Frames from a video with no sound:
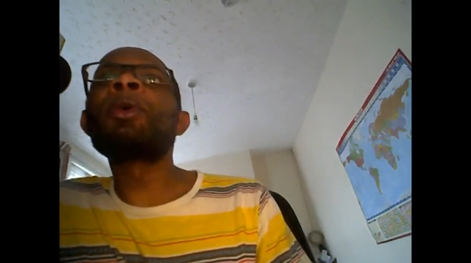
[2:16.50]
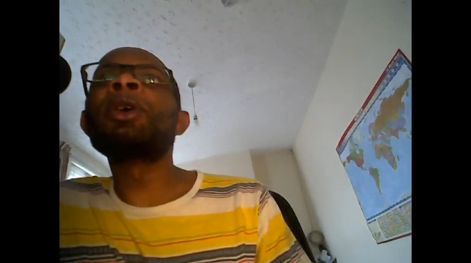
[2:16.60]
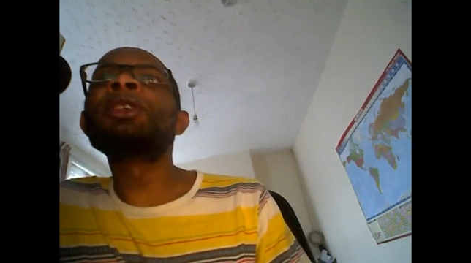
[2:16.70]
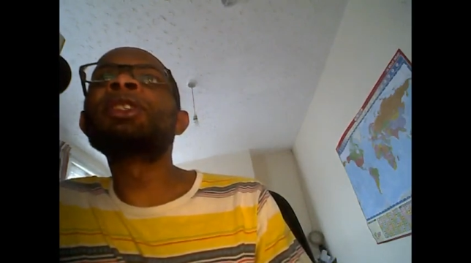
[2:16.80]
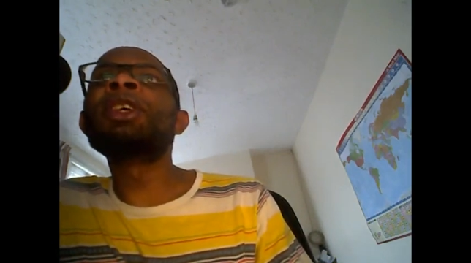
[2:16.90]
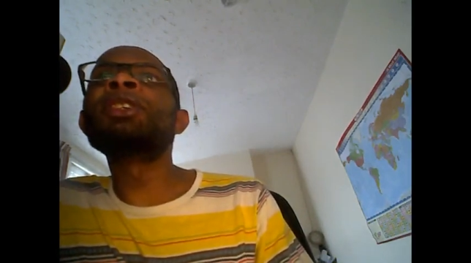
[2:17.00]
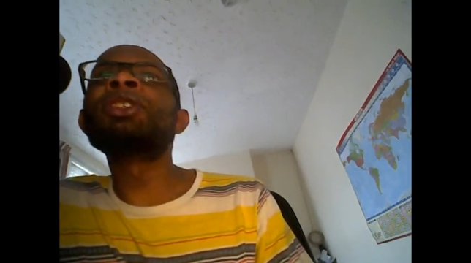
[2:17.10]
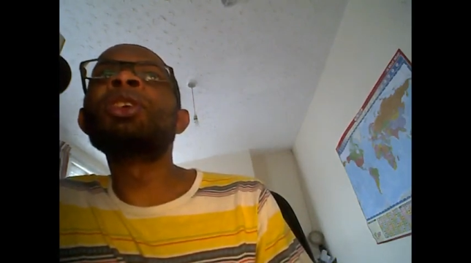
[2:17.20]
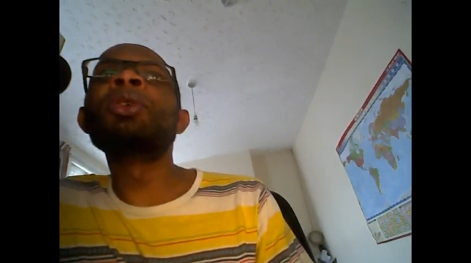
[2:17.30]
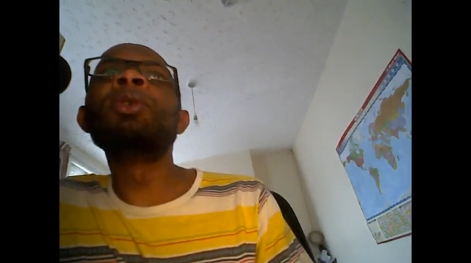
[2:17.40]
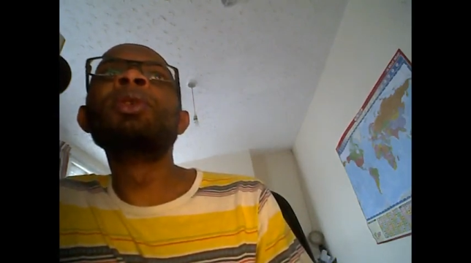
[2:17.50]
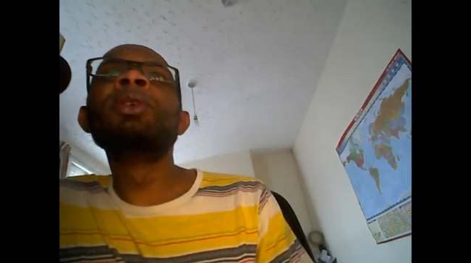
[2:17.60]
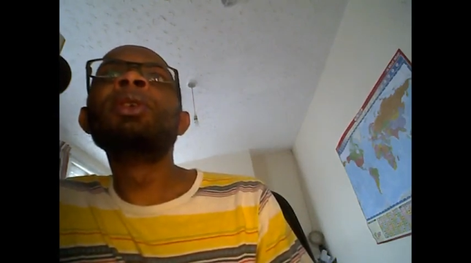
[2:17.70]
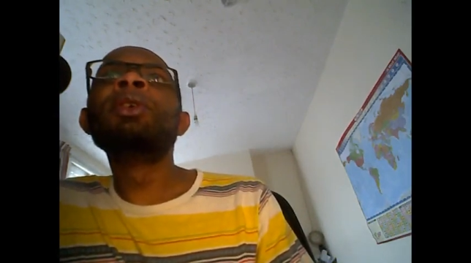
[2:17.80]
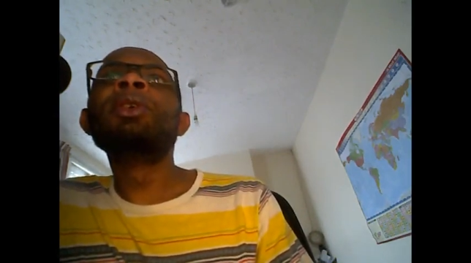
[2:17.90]
is a passage in the Bible
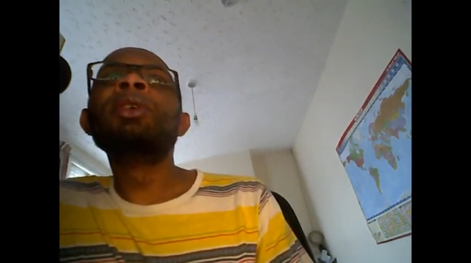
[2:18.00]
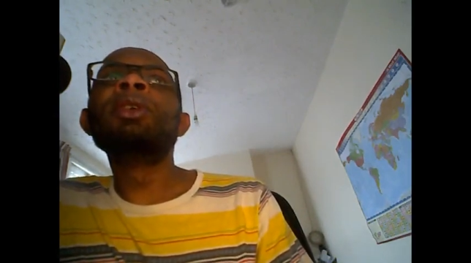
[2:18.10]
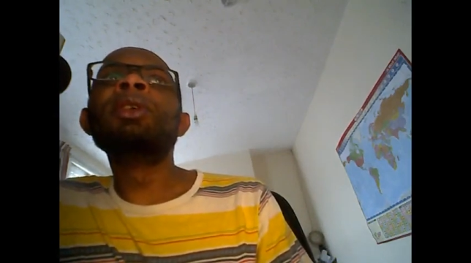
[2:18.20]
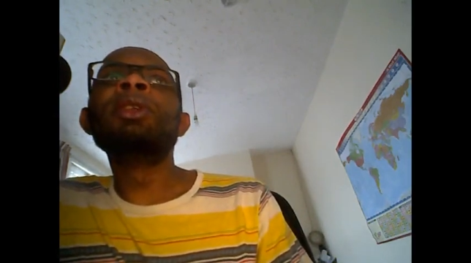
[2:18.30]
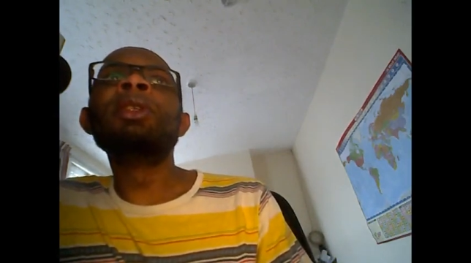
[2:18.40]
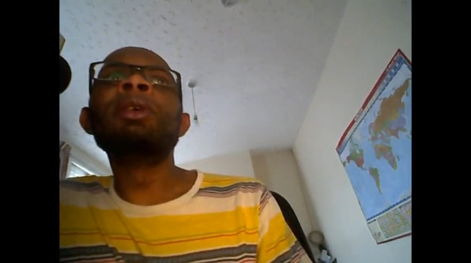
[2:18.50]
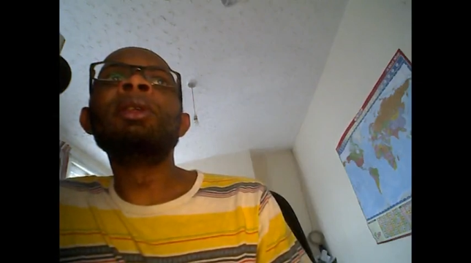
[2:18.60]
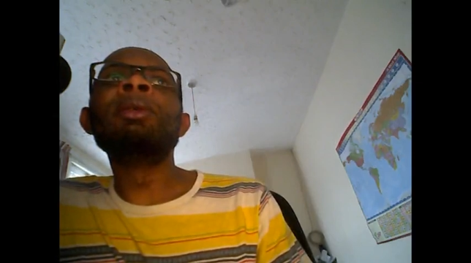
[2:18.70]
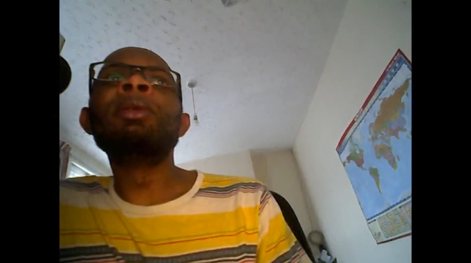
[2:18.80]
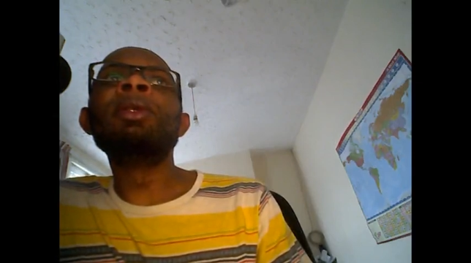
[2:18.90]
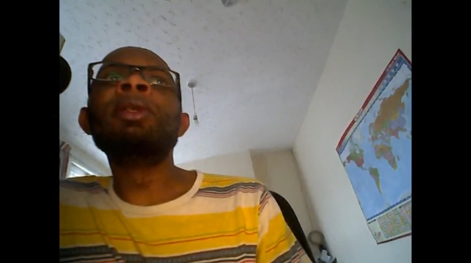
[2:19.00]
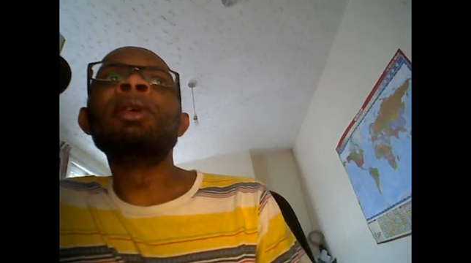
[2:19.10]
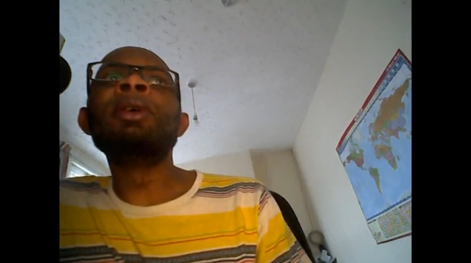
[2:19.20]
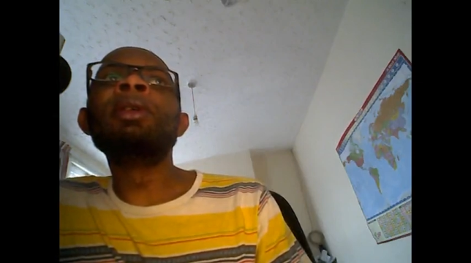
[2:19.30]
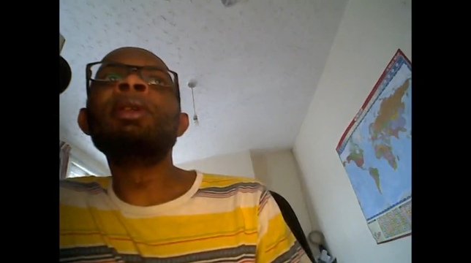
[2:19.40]
where it says, you know,
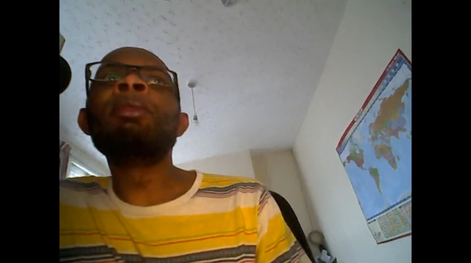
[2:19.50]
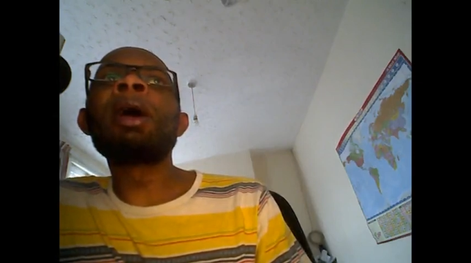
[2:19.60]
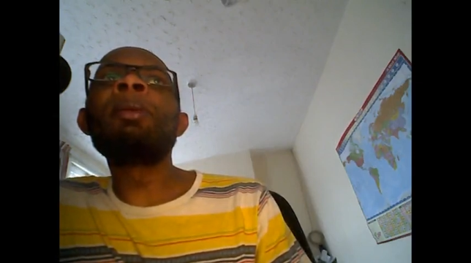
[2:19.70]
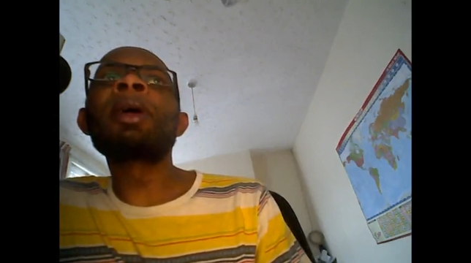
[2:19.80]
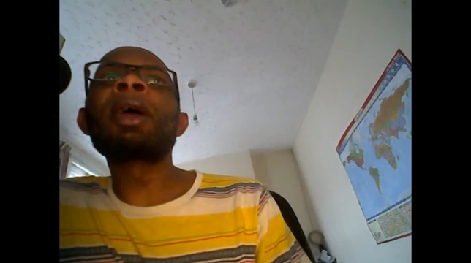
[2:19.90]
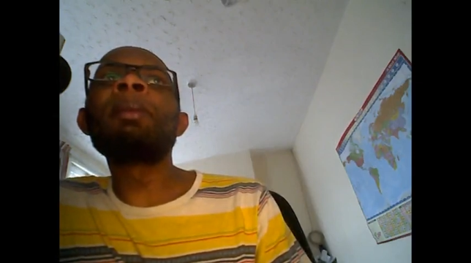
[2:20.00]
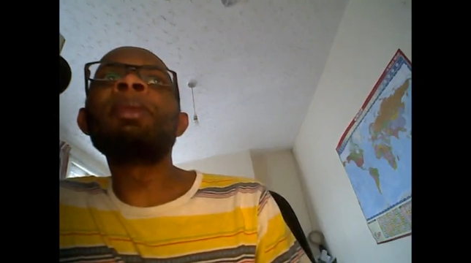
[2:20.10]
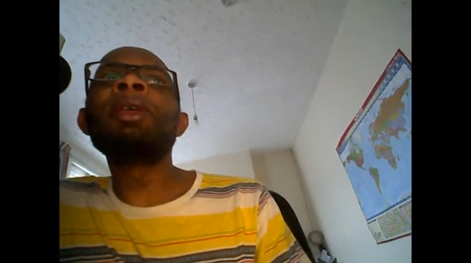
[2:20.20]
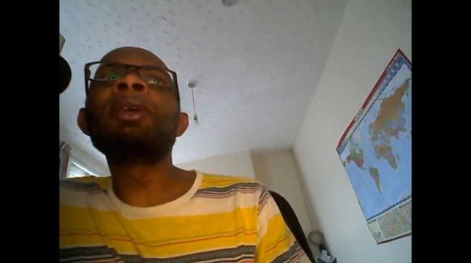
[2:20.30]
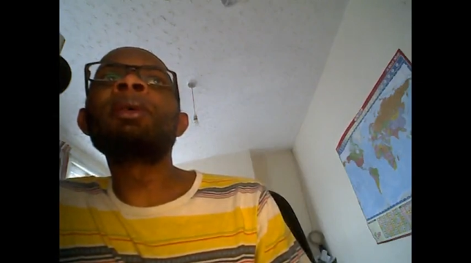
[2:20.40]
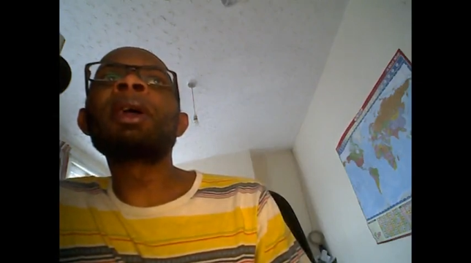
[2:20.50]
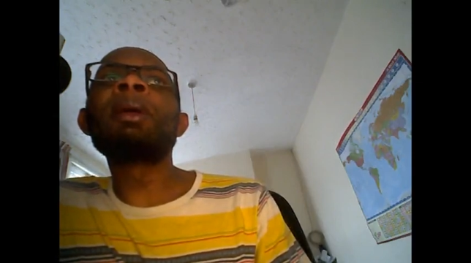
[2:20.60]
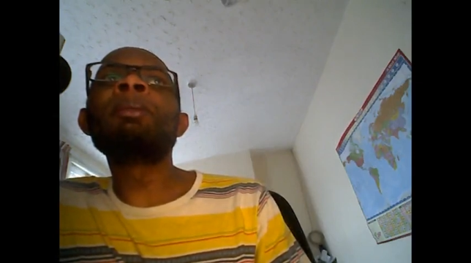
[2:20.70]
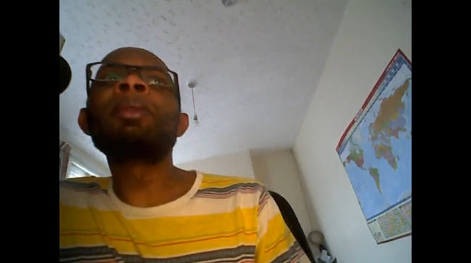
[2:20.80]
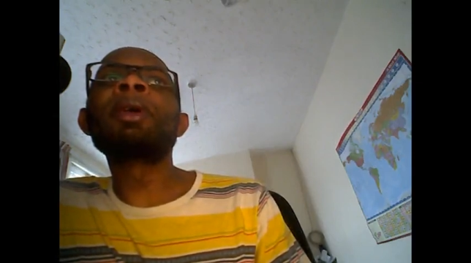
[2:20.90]
the
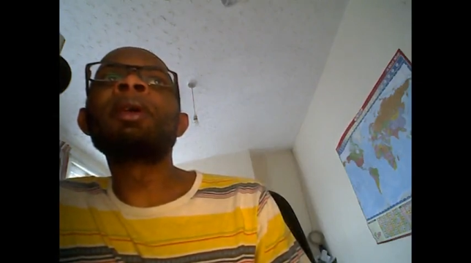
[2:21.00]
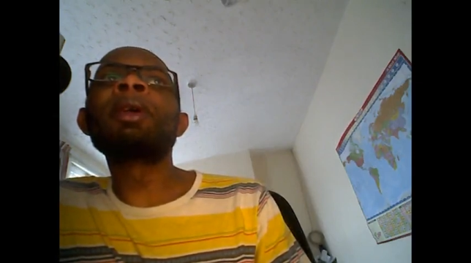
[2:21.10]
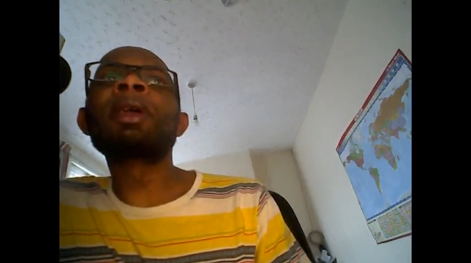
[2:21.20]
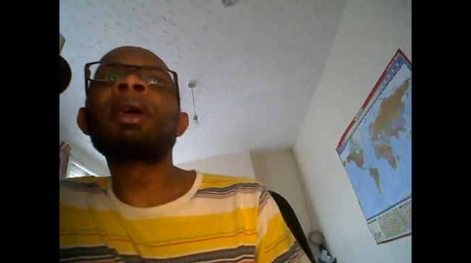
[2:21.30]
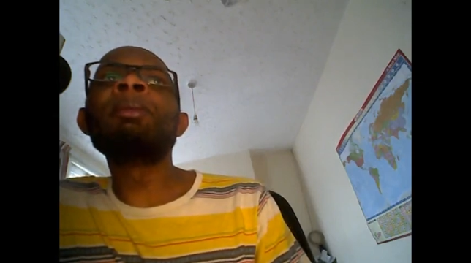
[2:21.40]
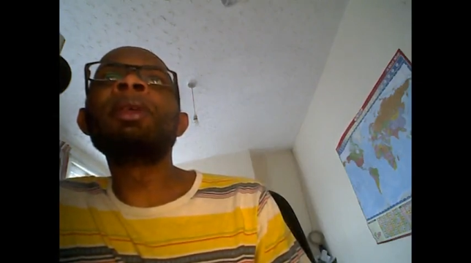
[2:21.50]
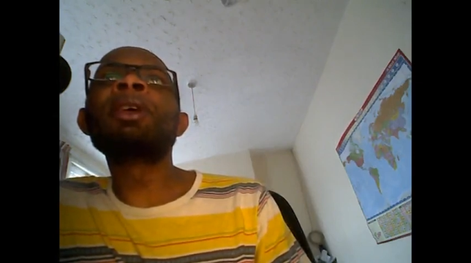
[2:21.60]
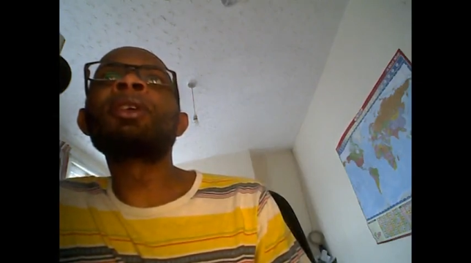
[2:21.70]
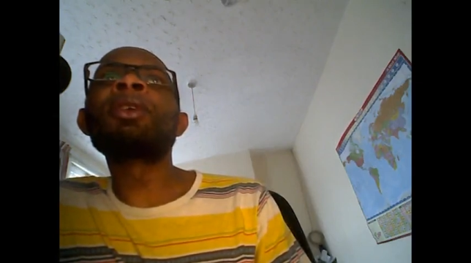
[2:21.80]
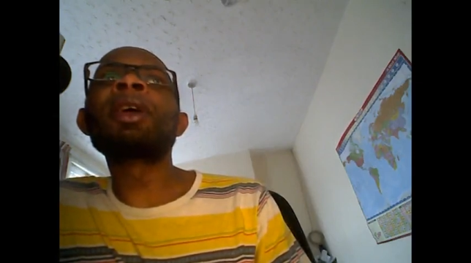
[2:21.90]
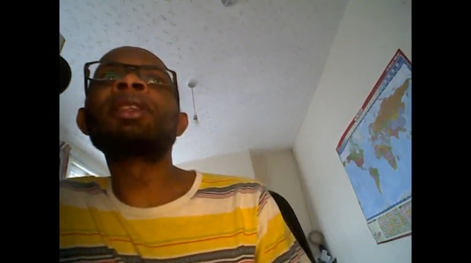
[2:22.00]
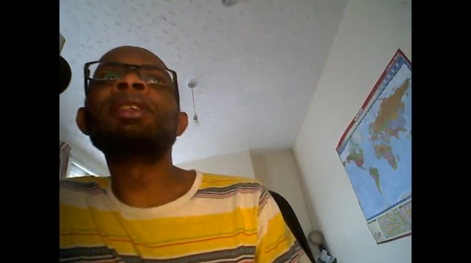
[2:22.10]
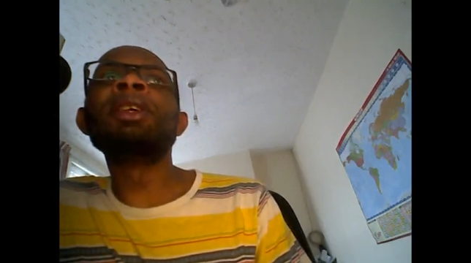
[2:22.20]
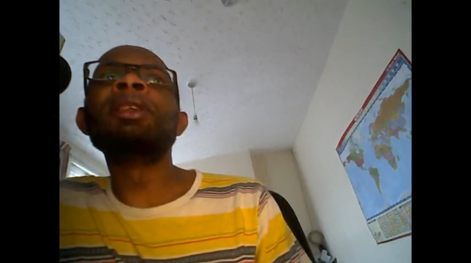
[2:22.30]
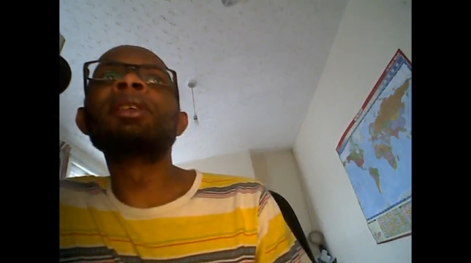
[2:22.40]
Bible can be
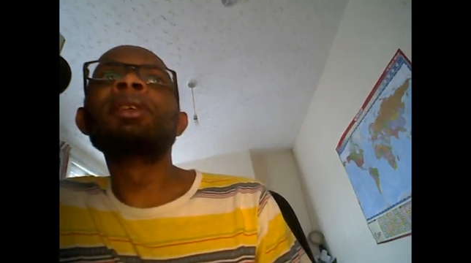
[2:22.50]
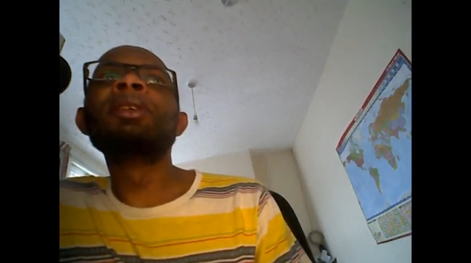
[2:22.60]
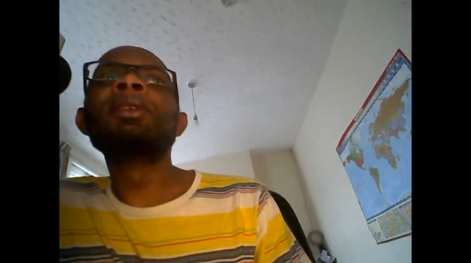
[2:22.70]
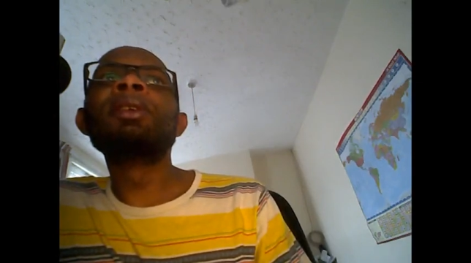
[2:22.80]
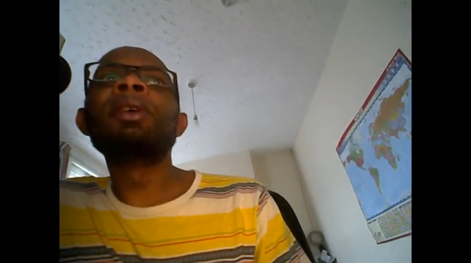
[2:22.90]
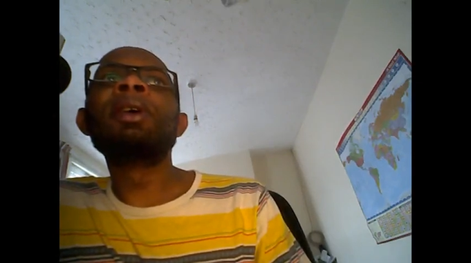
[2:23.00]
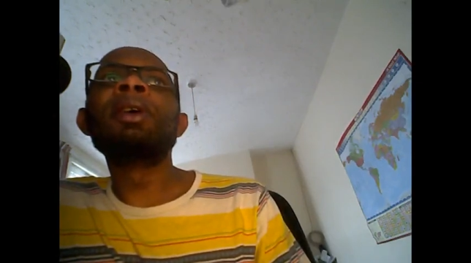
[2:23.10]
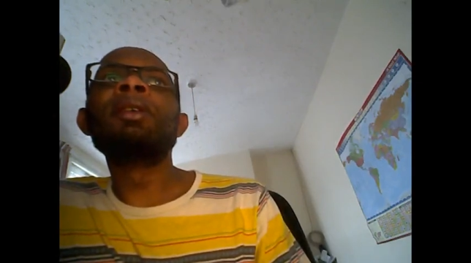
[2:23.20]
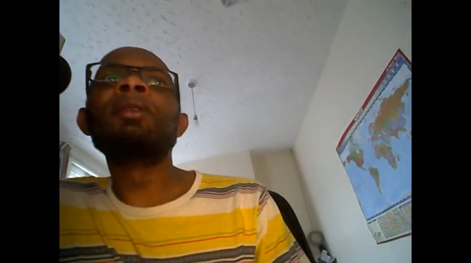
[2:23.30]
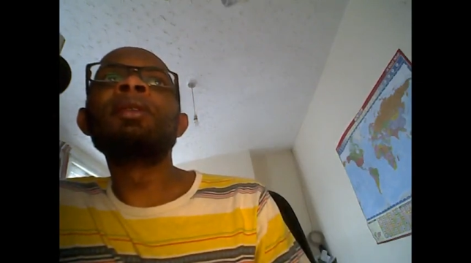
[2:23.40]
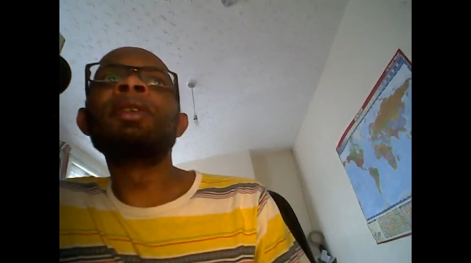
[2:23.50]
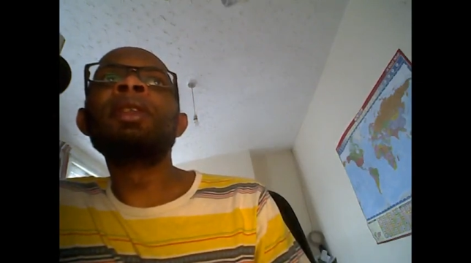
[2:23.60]
corrected,